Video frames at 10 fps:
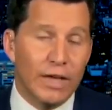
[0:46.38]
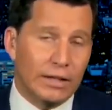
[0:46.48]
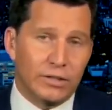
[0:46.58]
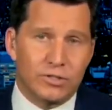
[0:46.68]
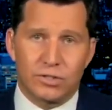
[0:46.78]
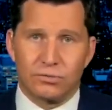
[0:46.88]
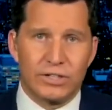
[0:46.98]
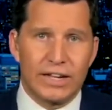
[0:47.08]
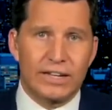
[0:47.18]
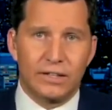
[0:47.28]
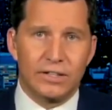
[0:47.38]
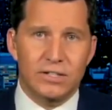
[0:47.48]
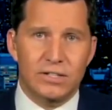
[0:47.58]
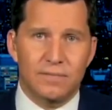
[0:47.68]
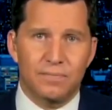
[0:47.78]
that looks
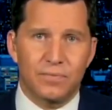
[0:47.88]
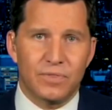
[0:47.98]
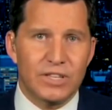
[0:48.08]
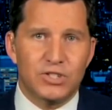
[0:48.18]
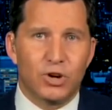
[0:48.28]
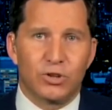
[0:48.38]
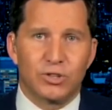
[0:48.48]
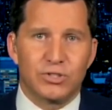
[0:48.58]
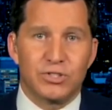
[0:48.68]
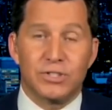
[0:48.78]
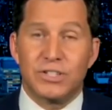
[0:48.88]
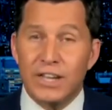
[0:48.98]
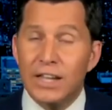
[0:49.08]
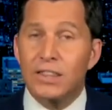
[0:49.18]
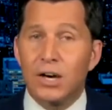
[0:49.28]
ridiculous. These jokers
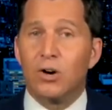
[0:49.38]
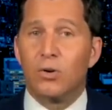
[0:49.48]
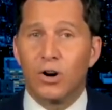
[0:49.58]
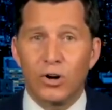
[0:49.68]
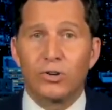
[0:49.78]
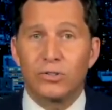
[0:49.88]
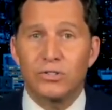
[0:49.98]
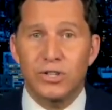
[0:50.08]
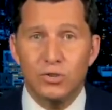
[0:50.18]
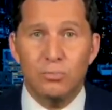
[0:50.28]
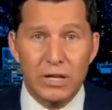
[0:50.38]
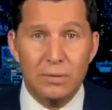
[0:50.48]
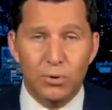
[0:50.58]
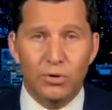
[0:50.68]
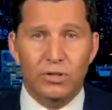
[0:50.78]
did, though, hurt two people,